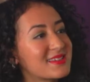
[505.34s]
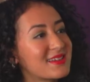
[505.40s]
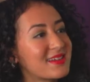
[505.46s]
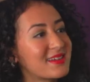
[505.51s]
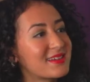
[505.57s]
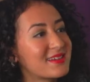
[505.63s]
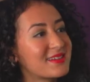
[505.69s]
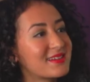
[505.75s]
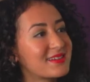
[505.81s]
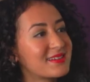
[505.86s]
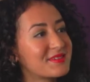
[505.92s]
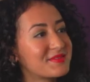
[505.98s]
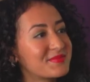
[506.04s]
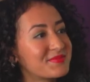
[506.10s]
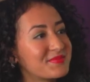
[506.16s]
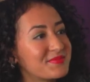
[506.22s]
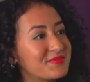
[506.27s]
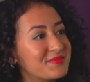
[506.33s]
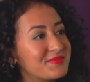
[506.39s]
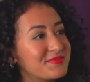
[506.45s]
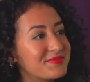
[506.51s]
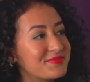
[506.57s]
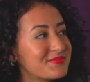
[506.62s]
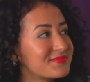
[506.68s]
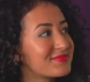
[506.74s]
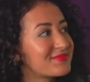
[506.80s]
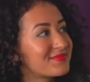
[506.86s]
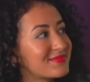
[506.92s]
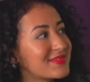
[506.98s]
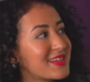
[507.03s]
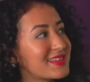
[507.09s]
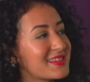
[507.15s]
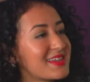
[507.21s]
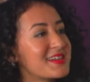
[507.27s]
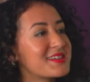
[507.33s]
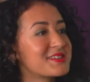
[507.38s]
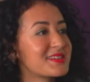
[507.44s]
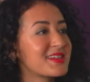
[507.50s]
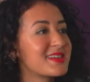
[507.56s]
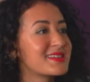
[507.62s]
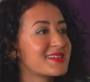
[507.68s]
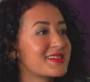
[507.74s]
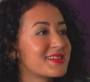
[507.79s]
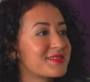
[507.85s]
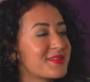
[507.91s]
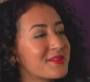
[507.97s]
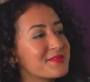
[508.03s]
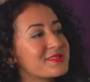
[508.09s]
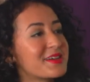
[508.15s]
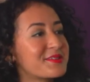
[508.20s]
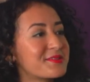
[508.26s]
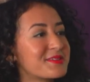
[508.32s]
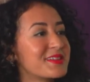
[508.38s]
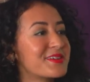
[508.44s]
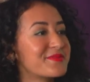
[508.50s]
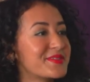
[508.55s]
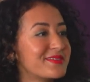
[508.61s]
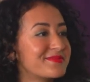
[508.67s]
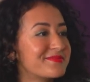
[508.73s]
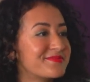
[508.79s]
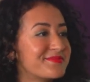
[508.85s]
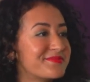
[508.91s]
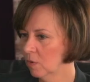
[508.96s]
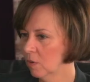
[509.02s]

uh, at the age that I did, around ten or eleven.